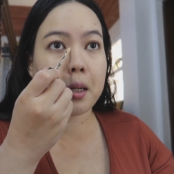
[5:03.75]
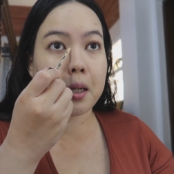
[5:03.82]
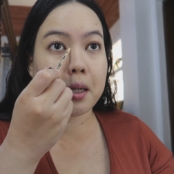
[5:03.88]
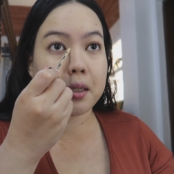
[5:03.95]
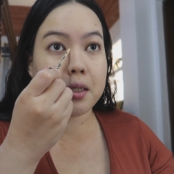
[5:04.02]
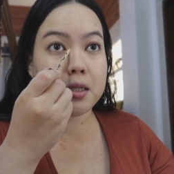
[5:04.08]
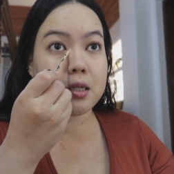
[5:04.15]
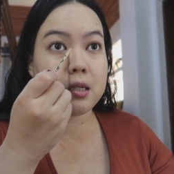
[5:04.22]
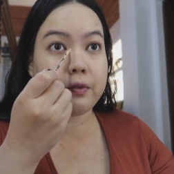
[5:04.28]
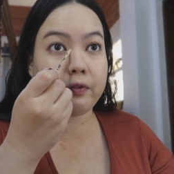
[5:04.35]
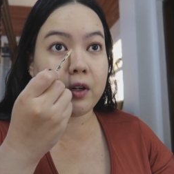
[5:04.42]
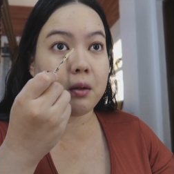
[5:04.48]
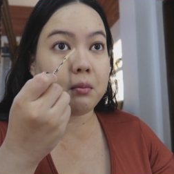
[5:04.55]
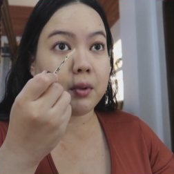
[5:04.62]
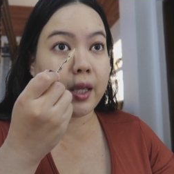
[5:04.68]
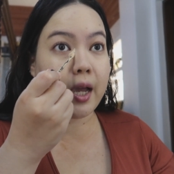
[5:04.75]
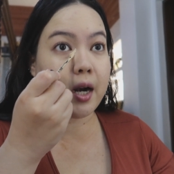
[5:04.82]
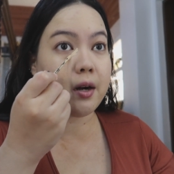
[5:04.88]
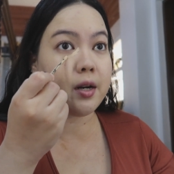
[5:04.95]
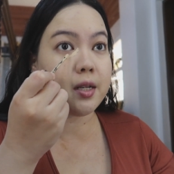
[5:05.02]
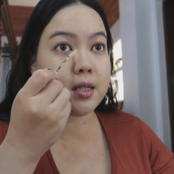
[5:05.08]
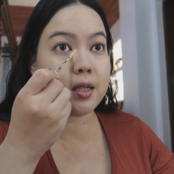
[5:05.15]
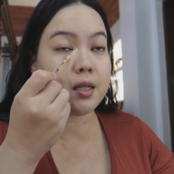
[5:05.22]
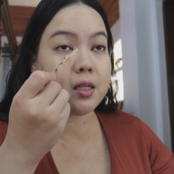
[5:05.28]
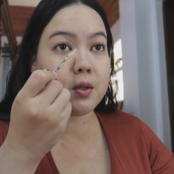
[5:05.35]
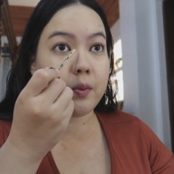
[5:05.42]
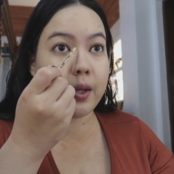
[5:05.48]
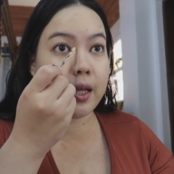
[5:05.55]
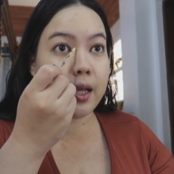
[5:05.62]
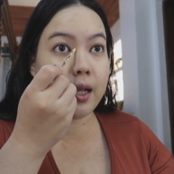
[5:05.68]
Gamitin ko si Glam Up
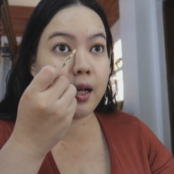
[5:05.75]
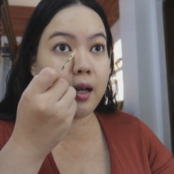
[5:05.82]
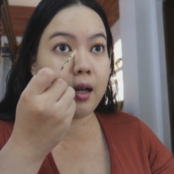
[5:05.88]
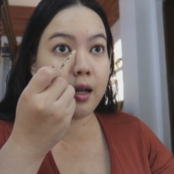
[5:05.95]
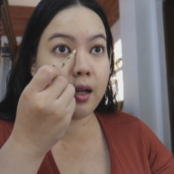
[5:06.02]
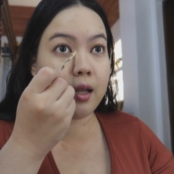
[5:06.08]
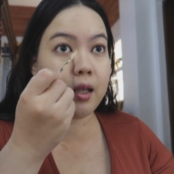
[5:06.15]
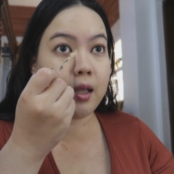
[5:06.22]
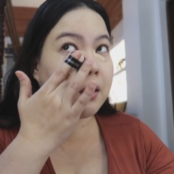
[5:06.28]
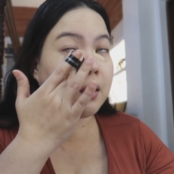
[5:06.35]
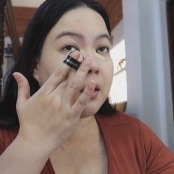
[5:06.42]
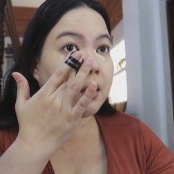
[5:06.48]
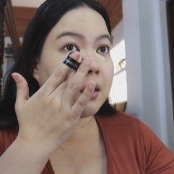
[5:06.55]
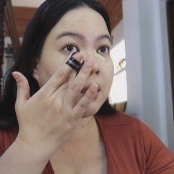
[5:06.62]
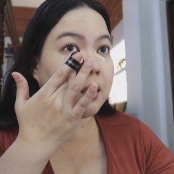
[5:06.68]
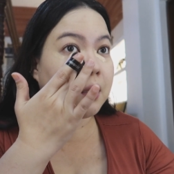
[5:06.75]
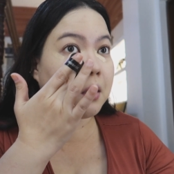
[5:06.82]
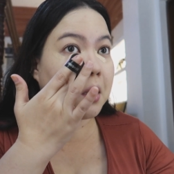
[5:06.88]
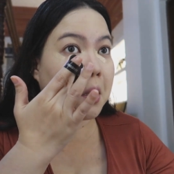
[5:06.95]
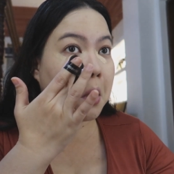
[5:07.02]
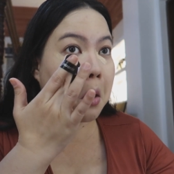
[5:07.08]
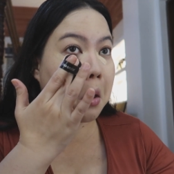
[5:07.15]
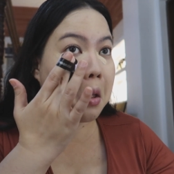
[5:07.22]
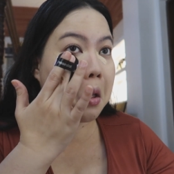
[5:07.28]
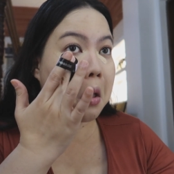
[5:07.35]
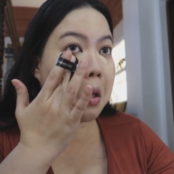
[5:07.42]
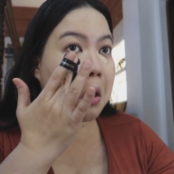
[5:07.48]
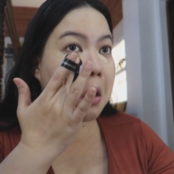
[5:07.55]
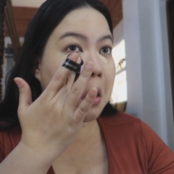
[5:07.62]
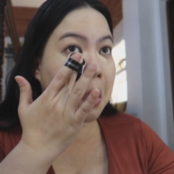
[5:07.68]
Concealer.
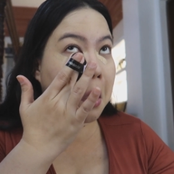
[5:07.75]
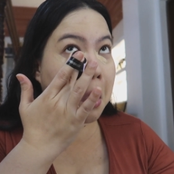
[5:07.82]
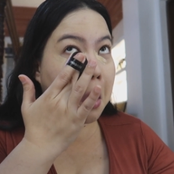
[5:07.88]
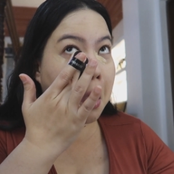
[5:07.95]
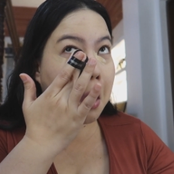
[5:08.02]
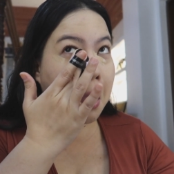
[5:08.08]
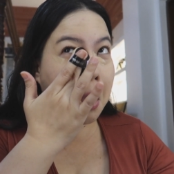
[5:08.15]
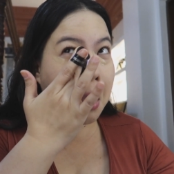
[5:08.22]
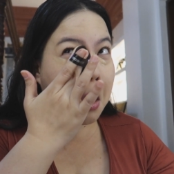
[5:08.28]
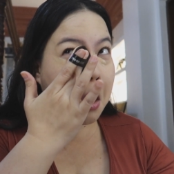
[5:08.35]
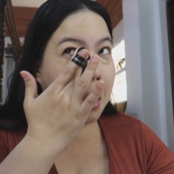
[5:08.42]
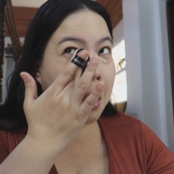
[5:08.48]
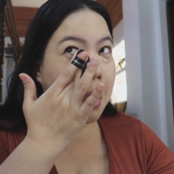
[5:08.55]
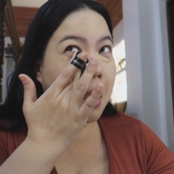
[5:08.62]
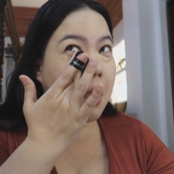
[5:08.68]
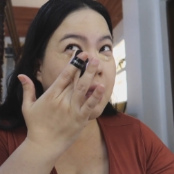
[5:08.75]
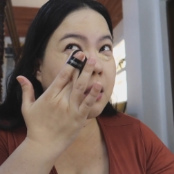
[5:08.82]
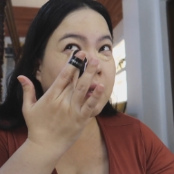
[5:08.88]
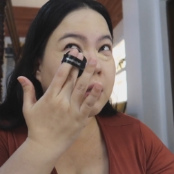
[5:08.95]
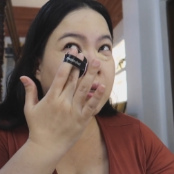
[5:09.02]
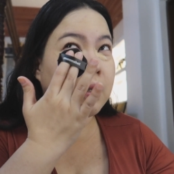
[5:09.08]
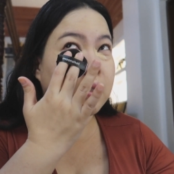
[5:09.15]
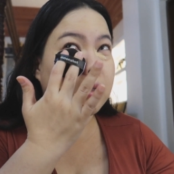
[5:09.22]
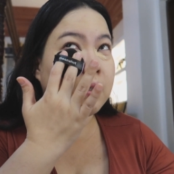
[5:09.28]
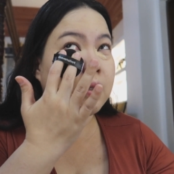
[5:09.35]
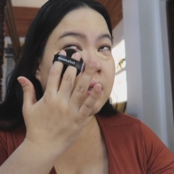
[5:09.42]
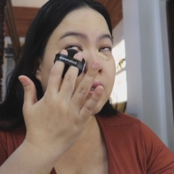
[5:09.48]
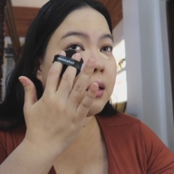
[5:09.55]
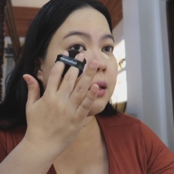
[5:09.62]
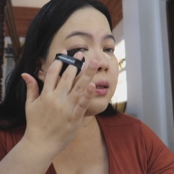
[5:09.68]
This is from Karis as
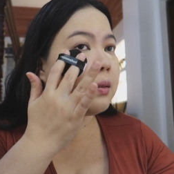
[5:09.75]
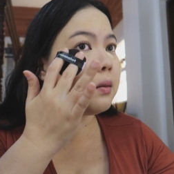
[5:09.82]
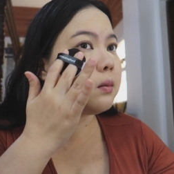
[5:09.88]
well.